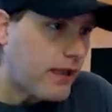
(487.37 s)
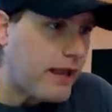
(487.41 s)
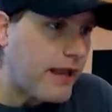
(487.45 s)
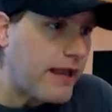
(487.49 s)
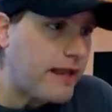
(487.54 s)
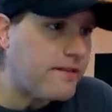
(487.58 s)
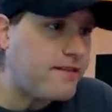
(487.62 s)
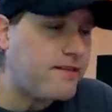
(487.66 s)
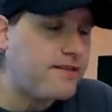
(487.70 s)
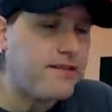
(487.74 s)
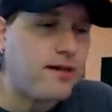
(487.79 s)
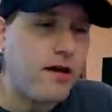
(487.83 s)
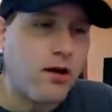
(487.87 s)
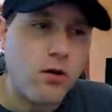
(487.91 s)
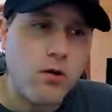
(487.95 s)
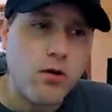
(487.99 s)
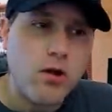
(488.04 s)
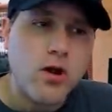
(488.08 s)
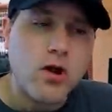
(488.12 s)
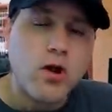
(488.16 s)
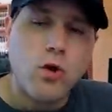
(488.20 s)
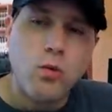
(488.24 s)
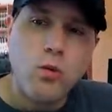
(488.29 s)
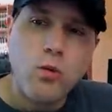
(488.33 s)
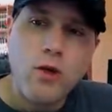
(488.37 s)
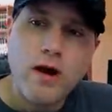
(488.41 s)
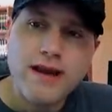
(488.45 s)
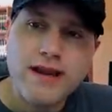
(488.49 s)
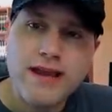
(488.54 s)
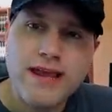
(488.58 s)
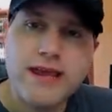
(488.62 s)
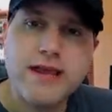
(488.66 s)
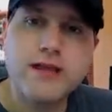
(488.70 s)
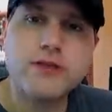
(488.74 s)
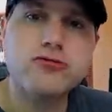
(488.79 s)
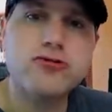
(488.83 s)
And so,
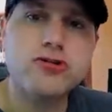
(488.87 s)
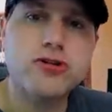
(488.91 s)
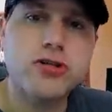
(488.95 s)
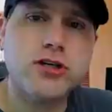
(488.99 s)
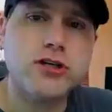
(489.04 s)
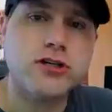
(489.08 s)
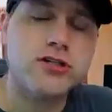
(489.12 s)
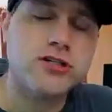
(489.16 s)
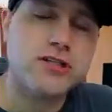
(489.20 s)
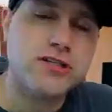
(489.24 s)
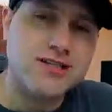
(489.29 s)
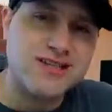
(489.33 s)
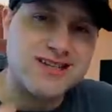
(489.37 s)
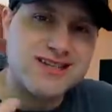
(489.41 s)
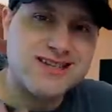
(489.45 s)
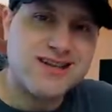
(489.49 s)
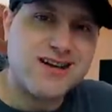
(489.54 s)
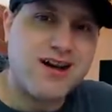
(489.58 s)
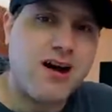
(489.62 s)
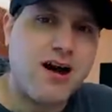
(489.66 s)
what he introduces this